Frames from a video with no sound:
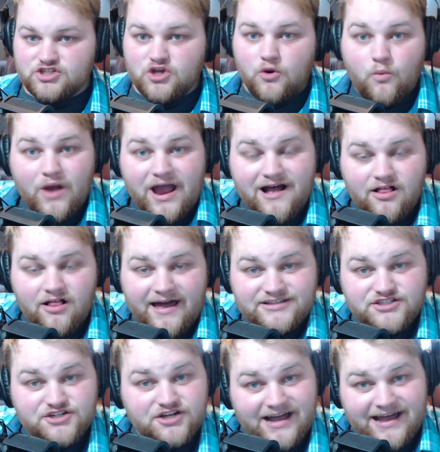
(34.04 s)
while I
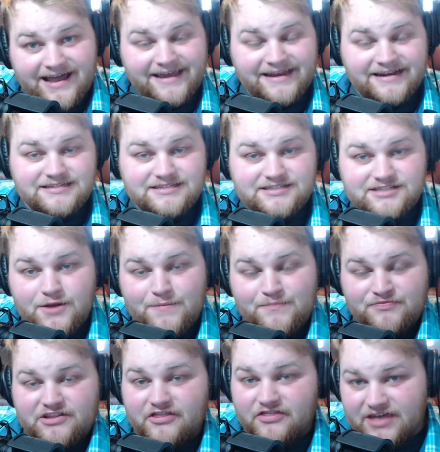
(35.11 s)
took a hiatus,
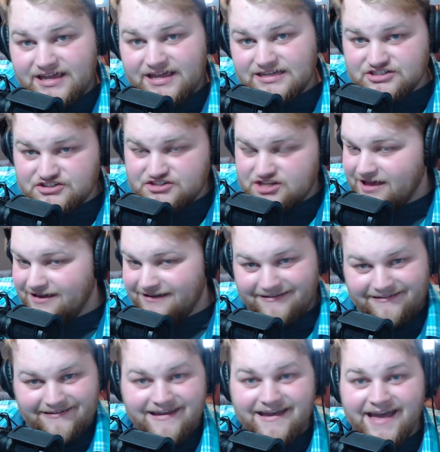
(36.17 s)
things
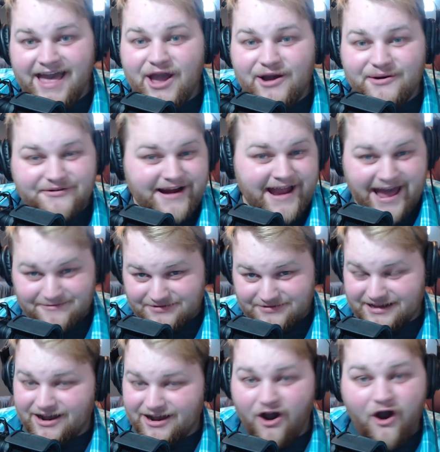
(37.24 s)
were
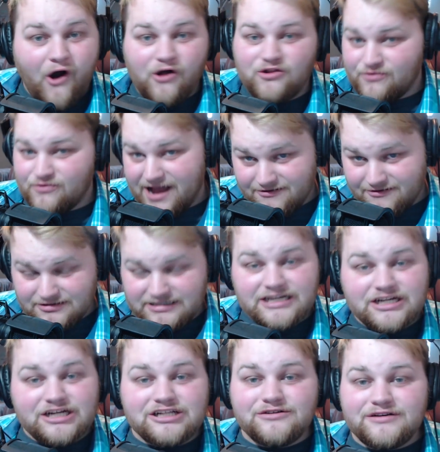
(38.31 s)
happening all around,
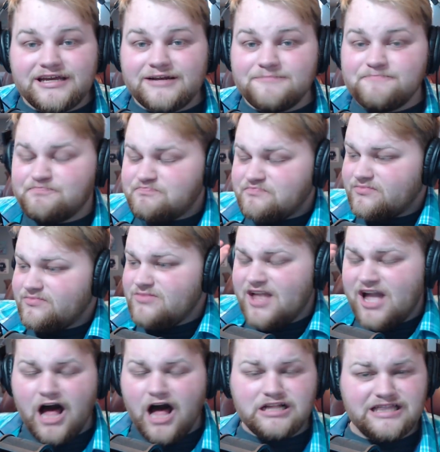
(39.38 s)
including
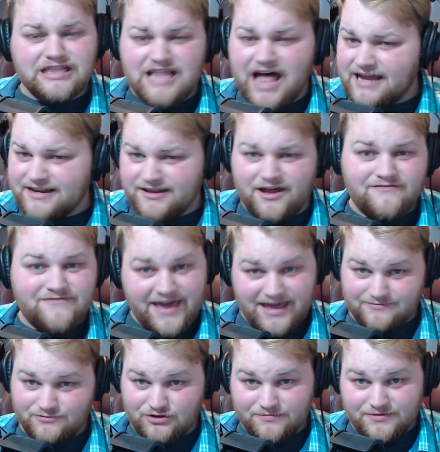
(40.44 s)
a lot of
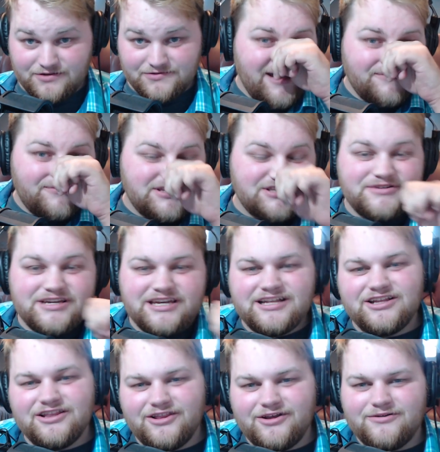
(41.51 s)
animal abuse. Between
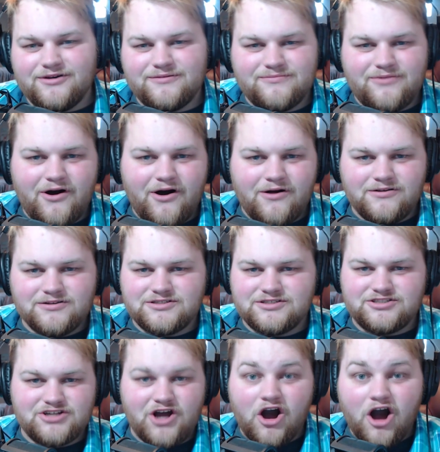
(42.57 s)
Logan Paul's
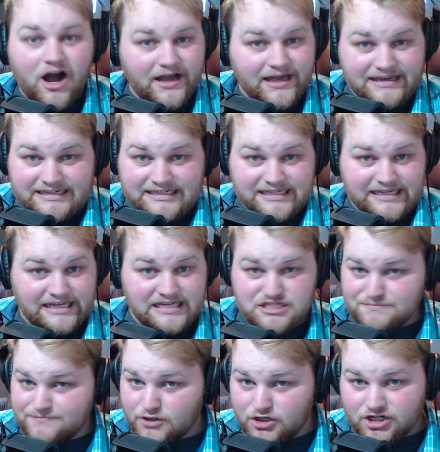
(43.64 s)
dog eating his
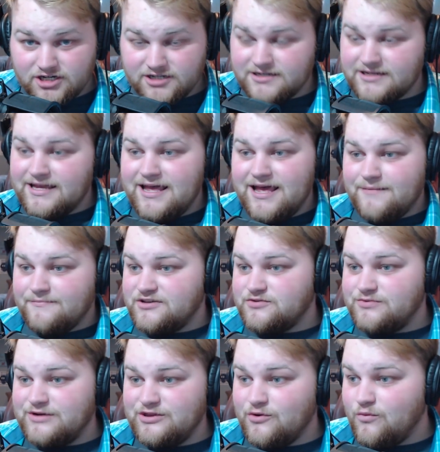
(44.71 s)
bird,
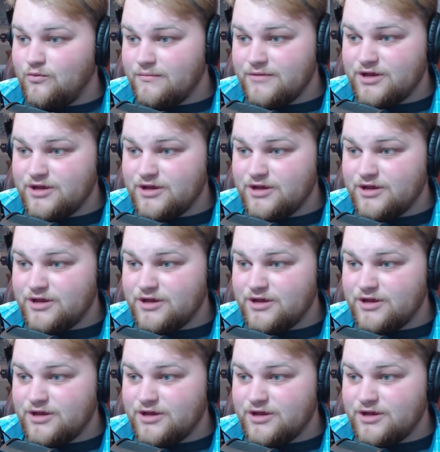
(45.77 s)
between the woman